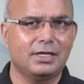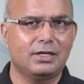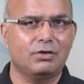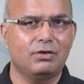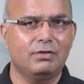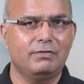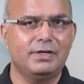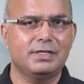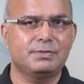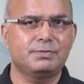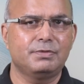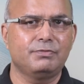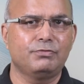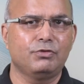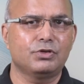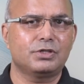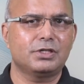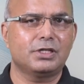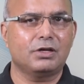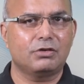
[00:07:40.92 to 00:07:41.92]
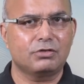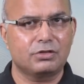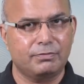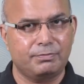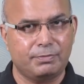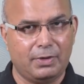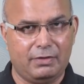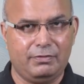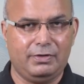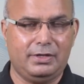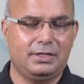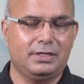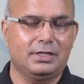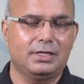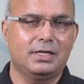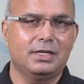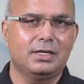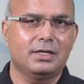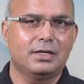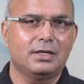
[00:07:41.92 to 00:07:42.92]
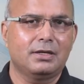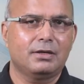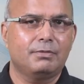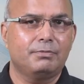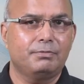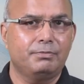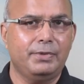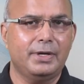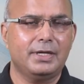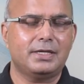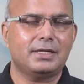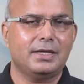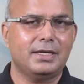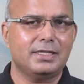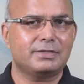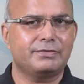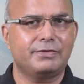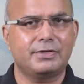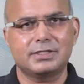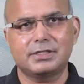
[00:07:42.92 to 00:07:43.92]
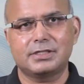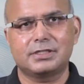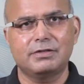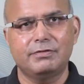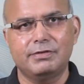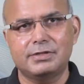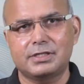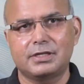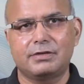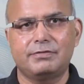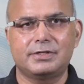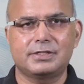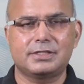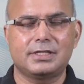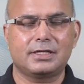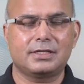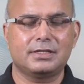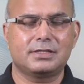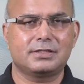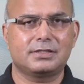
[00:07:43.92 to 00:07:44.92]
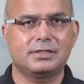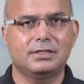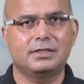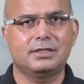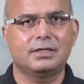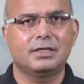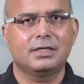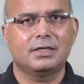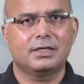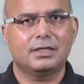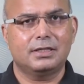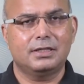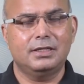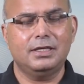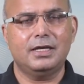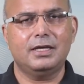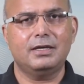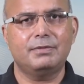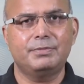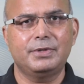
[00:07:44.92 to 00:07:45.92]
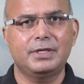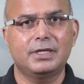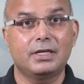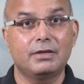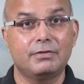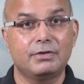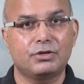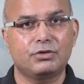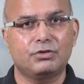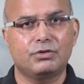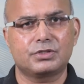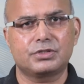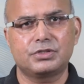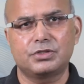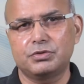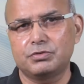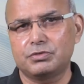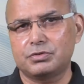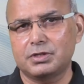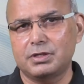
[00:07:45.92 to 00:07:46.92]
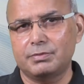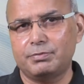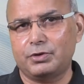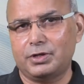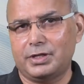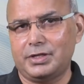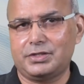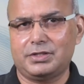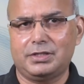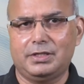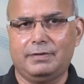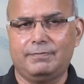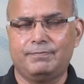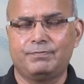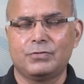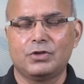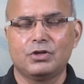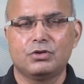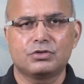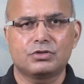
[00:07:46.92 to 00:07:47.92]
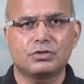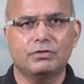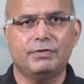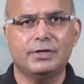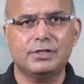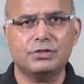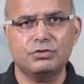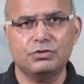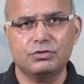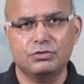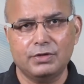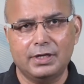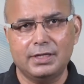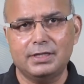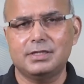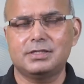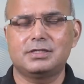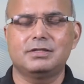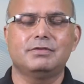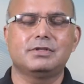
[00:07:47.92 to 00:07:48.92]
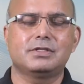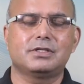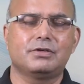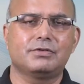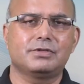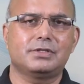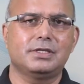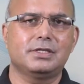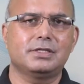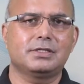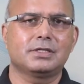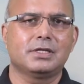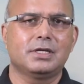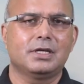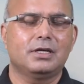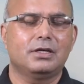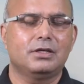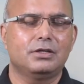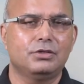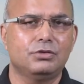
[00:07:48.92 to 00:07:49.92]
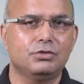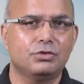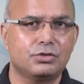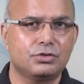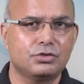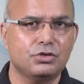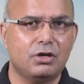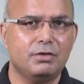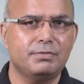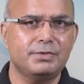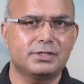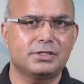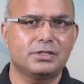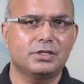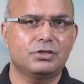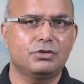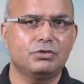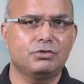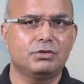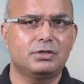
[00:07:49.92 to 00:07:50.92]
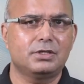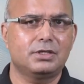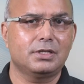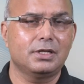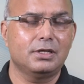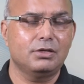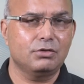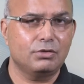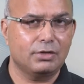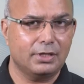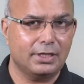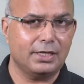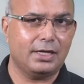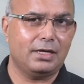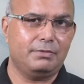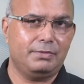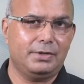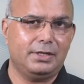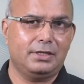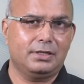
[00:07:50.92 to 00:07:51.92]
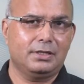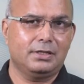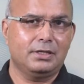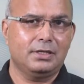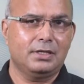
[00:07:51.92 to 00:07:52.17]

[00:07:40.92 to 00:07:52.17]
can always be voted out of power. But as far as the civil servants are concerned, they have been given constitutional protection. So once you join the civil services, your job is secured till your retirement.